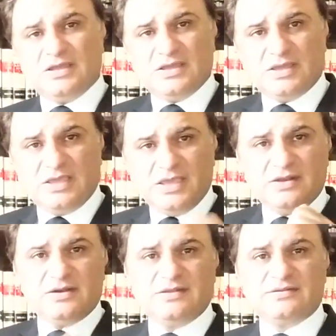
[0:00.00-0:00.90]

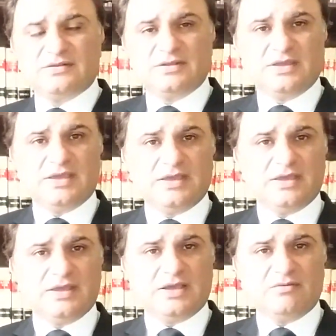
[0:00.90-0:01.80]
Here is,
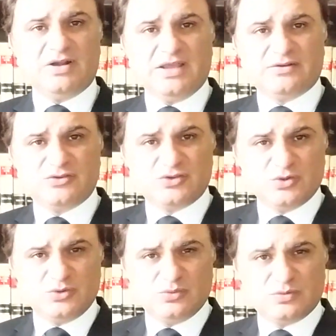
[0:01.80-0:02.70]
I would like to show
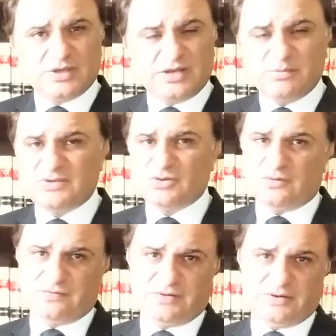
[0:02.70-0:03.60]
you an image
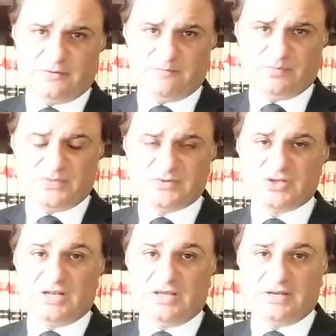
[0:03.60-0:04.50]
of
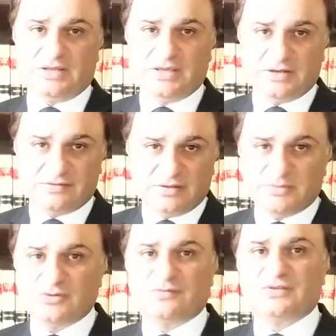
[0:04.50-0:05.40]
challan. Here is the
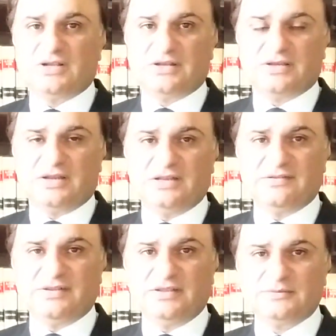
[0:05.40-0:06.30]
image of challan, kindly see.